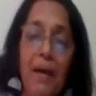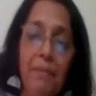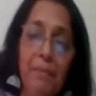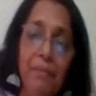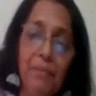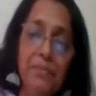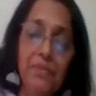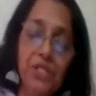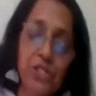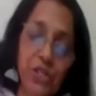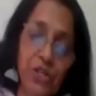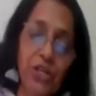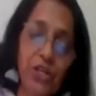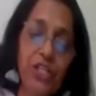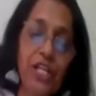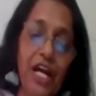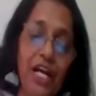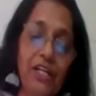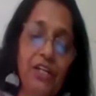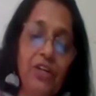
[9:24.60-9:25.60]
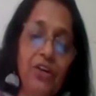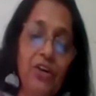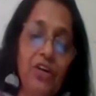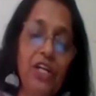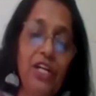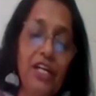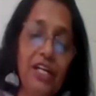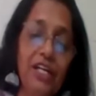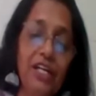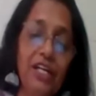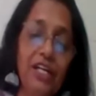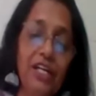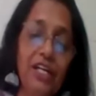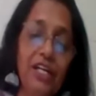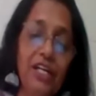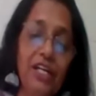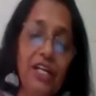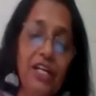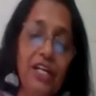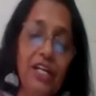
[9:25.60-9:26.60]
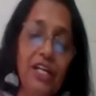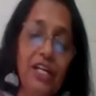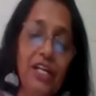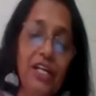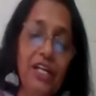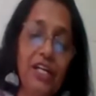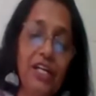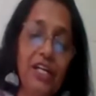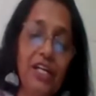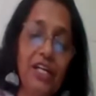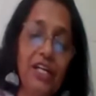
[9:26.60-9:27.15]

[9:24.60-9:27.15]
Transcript: I'm sure that your learned exposition,